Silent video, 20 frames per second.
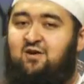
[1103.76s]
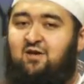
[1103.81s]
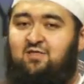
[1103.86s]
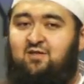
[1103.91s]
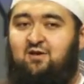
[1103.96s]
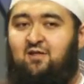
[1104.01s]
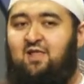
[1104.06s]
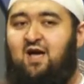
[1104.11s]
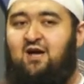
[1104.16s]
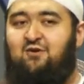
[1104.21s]

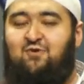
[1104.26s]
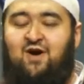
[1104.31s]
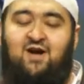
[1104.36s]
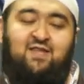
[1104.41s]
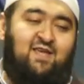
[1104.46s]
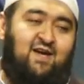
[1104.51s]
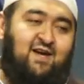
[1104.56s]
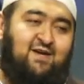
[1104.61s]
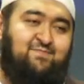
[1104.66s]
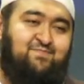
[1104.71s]
radiallahu
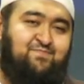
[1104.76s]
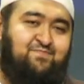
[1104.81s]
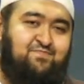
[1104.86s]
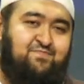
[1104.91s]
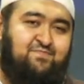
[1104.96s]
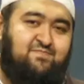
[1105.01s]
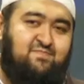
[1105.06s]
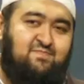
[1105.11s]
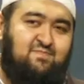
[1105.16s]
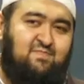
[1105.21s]
anha.
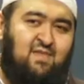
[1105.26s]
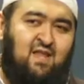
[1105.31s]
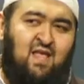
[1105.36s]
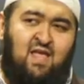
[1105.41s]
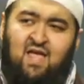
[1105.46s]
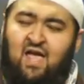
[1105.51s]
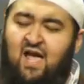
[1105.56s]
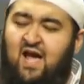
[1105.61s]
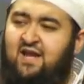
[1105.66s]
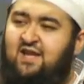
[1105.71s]

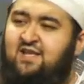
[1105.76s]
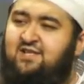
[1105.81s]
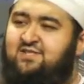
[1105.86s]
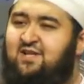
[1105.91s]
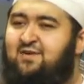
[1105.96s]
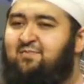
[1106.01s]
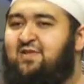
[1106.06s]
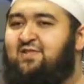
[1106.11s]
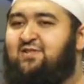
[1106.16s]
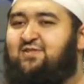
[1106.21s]
And he
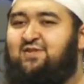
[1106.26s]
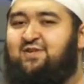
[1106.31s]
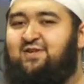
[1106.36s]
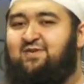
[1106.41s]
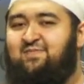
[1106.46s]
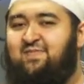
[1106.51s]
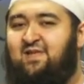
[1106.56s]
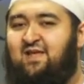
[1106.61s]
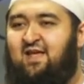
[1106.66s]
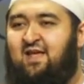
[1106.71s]
summons her.
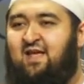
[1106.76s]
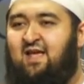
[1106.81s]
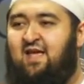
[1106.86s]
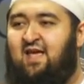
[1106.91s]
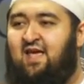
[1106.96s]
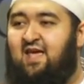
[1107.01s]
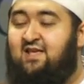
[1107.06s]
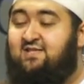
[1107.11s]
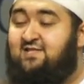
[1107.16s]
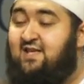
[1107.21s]

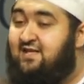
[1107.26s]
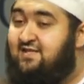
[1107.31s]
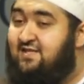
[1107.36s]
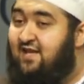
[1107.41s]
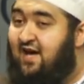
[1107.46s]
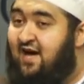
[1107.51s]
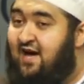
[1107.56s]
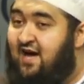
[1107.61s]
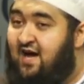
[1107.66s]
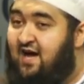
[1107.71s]
He says,
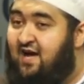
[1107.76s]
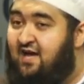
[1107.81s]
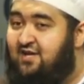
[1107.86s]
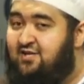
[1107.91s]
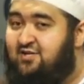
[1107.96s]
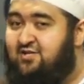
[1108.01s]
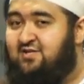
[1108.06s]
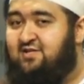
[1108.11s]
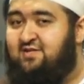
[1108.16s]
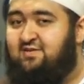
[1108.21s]
Ya
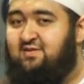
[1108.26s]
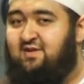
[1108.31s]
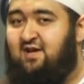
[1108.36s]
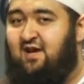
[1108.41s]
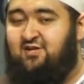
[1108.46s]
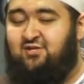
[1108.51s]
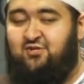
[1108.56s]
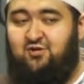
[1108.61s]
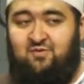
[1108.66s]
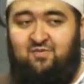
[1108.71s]
Aish,
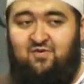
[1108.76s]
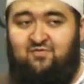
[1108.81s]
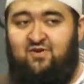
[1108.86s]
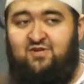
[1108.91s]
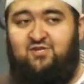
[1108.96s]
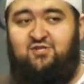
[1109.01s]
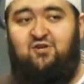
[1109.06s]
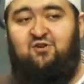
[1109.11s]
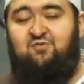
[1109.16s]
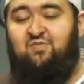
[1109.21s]
a term of
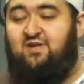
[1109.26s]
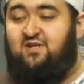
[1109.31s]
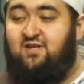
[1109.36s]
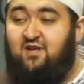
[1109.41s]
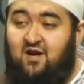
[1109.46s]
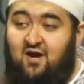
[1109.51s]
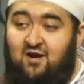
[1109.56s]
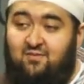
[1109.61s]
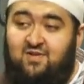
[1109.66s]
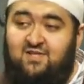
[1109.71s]

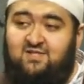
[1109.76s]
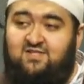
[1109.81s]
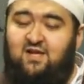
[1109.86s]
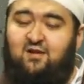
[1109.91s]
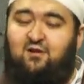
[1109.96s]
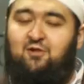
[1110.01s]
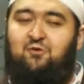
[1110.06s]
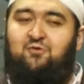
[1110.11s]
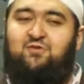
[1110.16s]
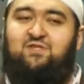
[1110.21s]
endearment, come and
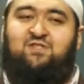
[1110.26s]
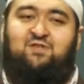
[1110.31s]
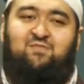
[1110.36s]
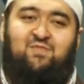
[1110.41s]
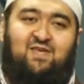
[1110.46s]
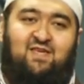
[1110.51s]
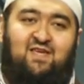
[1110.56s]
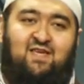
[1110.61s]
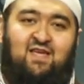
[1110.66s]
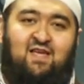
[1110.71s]
sit close to
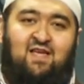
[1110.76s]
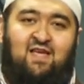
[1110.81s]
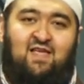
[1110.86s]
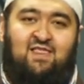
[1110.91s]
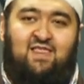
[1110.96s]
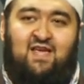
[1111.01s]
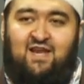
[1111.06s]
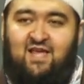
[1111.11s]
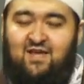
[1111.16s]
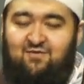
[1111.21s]
me.
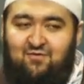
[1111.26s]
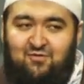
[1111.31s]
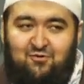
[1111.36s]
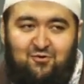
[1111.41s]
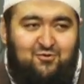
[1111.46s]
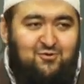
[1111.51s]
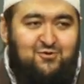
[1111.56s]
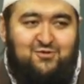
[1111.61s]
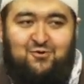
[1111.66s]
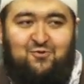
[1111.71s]
That even though
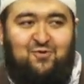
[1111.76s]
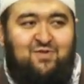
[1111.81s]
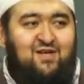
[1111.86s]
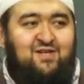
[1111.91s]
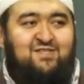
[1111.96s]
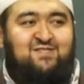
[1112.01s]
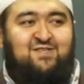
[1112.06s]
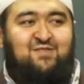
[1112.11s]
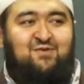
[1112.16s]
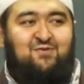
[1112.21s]
there's no one
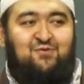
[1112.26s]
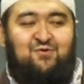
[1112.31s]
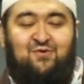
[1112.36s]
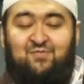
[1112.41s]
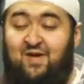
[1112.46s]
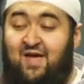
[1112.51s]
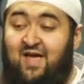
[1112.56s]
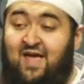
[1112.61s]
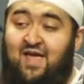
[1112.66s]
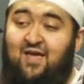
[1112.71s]
else in the room,
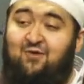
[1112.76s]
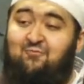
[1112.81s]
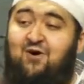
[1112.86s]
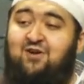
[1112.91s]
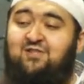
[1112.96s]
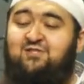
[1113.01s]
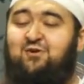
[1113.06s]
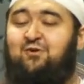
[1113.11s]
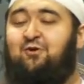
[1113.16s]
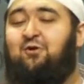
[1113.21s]
he
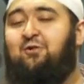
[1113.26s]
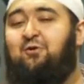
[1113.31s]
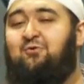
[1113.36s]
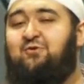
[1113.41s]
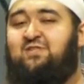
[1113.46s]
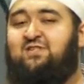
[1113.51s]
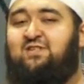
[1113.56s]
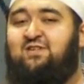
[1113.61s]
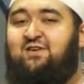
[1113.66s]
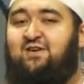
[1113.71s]
wants her
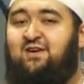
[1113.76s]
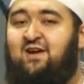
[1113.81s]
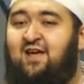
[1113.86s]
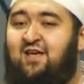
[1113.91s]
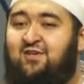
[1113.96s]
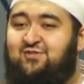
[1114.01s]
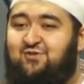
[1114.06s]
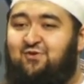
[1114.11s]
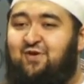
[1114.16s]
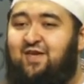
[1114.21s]
close to her
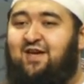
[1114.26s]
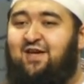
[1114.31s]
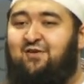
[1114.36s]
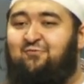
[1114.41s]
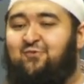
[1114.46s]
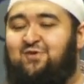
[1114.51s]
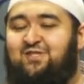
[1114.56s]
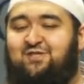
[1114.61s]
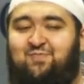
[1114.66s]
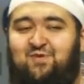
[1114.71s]
so he can
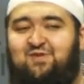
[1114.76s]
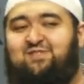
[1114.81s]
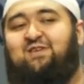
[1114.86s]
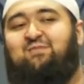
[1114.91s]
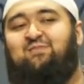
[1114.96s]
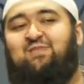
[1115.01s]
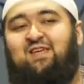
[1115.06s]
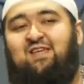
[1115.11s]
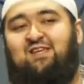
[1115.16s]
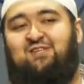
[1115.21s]
whisper
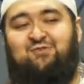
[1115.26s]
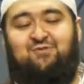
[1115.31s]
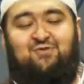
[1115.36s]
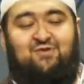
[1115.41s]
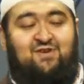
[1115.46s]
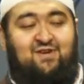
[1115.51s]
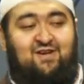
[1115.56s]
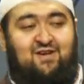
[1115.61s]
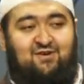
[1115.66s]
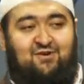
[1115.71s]
something
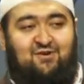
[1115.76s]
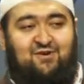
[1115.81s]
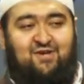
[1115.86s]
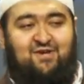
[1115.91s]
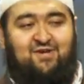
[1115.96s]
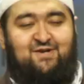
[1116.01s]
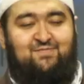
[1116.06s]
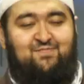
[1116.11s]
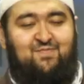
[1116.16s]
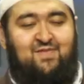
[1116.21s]
into her
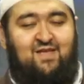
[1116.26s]
ear.